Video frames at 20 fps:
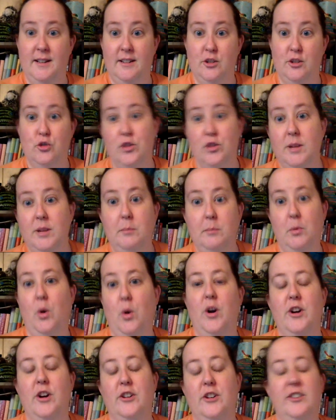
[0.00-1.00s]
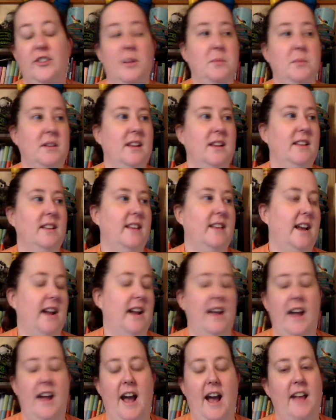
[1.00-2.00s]
dream board or something like that,
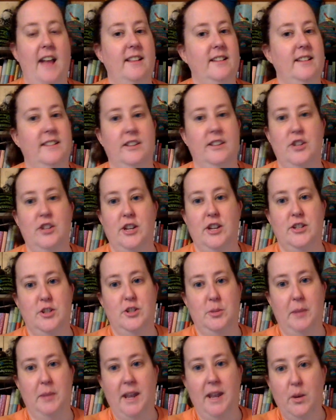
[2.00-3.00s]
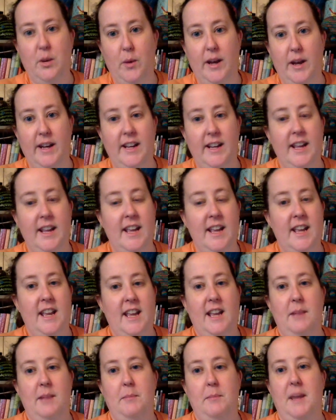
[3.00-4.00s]
I highly suggest you make one.
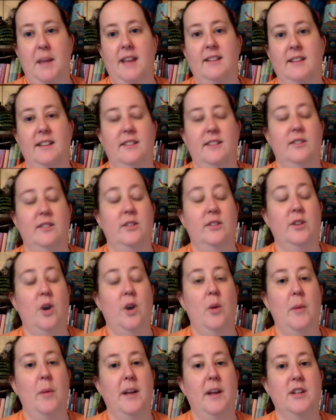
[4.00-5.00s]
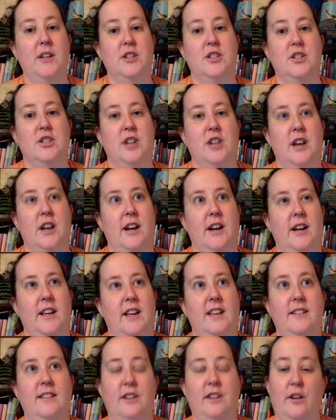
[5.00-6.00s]
It makes it so much uh,
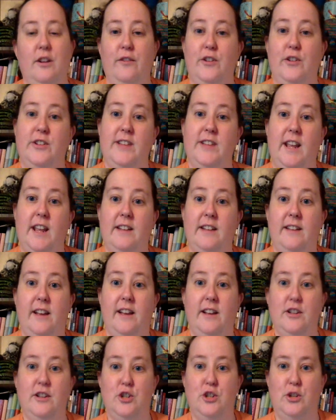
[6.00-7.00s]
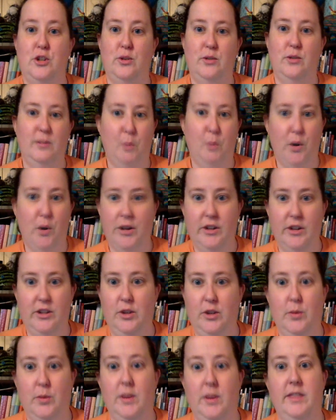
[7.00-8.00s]
easier for Santa to spoil
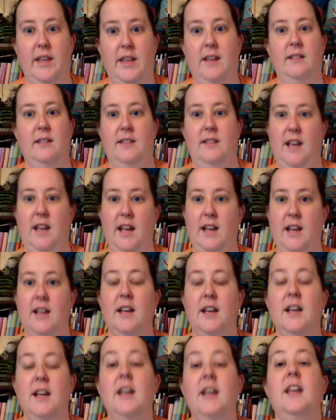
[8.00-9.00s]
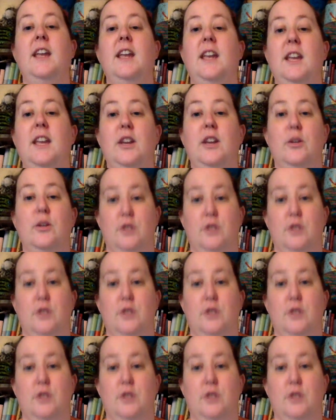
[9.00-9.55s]
you with things that he or